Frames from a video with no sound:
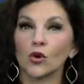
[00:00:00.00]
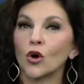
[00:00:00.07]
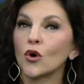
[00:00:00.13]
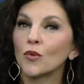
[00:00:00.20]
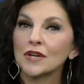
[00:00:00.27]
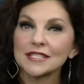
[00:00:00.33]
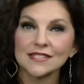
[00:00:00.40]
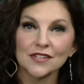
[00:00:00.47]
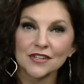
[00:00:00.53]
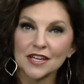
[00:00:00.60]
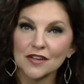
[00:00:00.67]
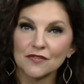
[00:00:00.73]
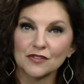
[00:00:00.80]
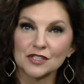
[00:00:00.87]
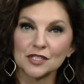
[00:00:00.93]
We're always
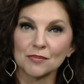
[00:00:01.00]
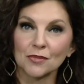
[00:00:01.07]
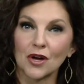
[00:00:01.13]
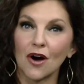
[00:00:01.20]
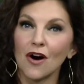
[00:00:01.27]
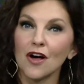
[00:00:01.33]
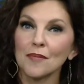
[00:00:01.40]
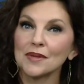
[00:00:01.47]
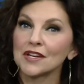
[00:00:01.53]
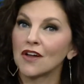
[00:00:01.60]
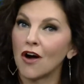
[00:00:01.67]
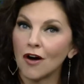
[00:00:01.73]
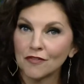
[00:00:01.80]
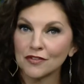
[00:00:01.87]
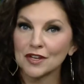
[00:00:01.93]
looking for some calm
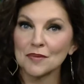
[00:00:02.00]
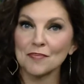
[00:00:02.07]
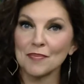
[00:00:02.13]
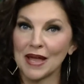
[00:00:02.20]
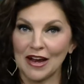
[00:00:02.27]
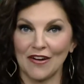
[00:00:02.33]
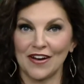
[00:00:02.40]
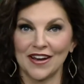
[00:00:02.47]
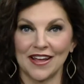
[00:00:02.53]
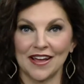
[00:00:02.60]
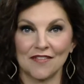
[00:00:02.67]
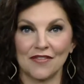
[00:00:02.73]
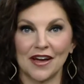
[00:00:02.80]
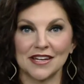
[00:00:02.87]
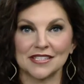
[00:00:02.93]
and confident
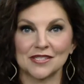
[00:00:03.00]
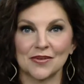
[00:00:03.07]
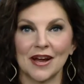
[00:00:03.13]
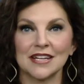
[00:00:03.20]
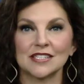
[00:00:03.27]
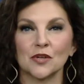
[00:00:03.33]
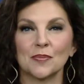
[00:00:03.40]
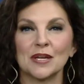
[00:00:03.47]
parenting advice, right?